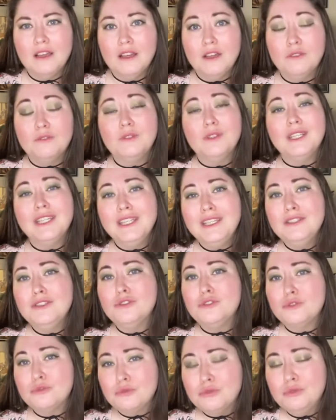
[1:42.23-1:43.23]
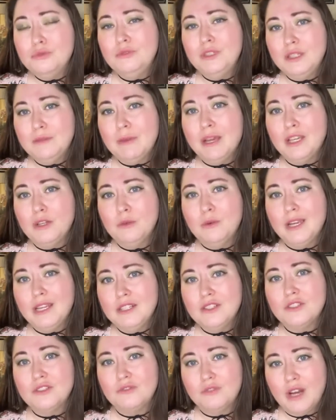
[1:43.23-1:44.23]
for he is truly my
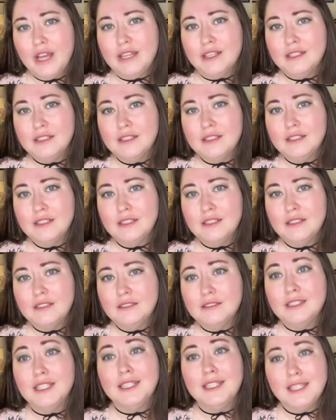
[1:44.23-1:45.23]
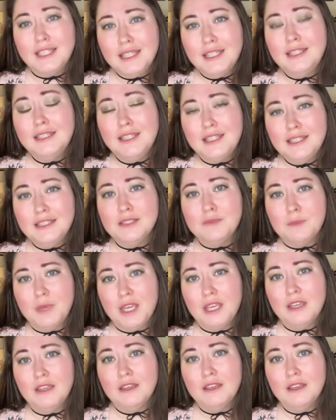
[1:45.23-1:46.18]
greatest friend, and he needs me.